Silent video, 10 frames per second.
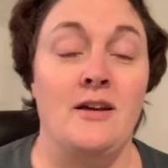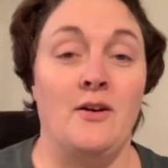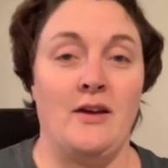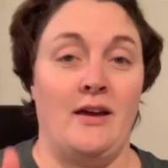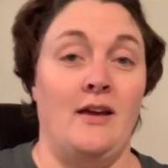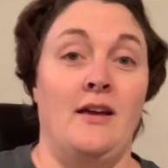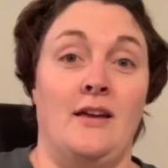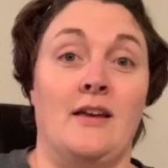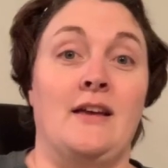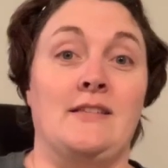Okay,
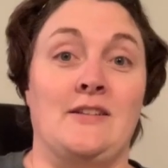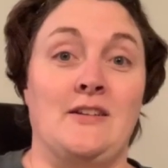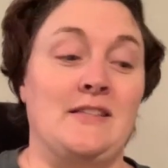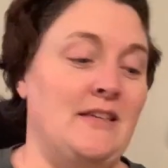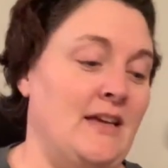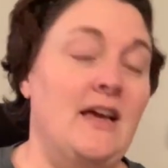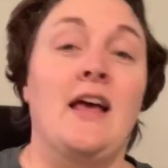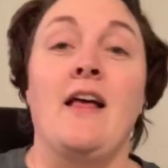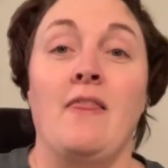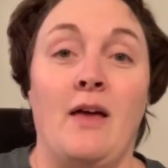guys, seriously,
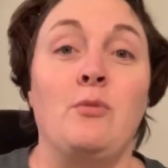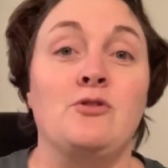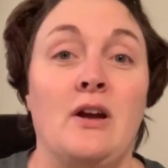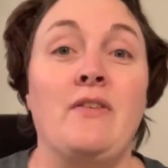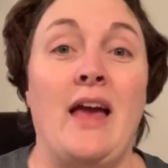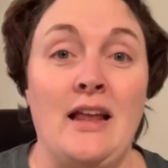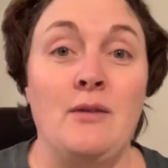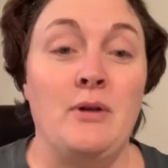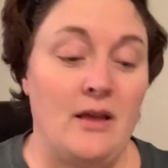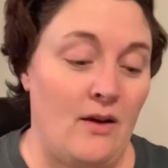that will drive
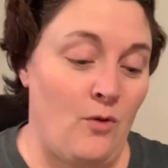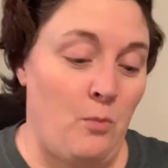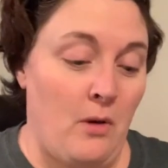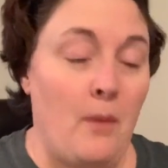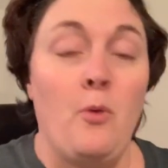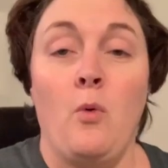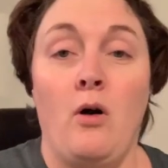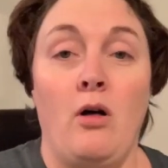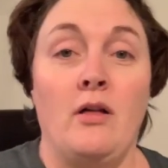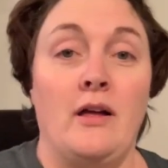anybody up a wall.